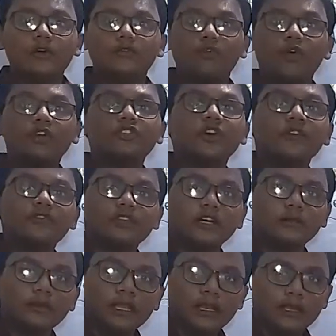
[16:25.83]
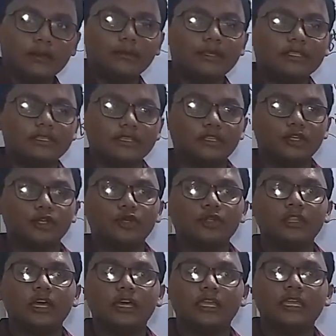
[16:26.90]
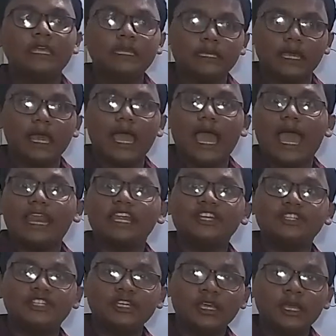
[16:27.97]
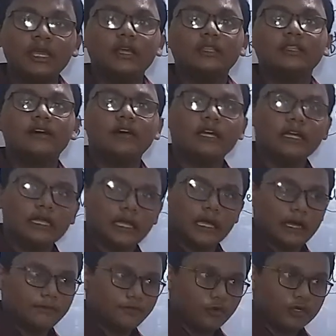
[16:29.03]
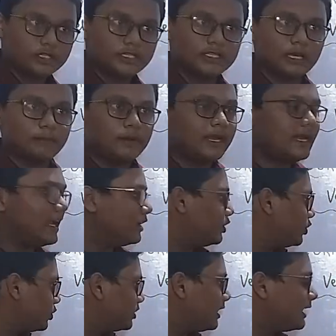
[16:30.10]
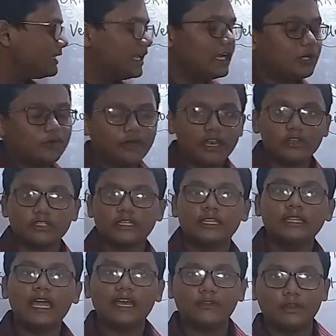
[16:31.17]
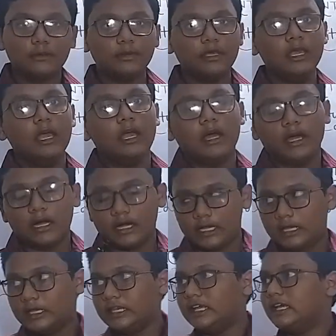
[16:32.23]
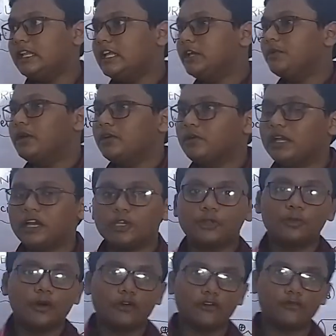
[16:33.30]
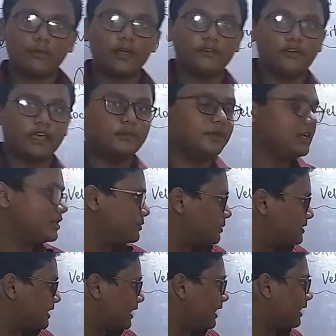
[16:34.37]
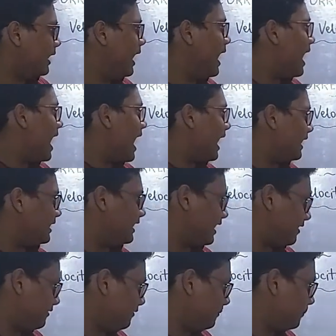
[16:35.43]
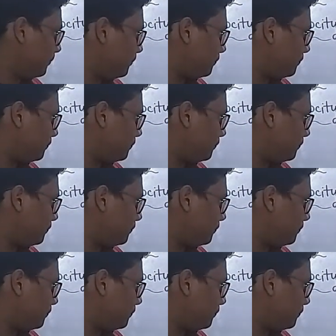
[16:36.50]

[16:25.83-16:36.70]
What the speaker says: force of thermal, means due to the heat energy, the force is applied, and due to that they will do velocity that will be nearly equal to 10 to the power of 5 meters per second. And now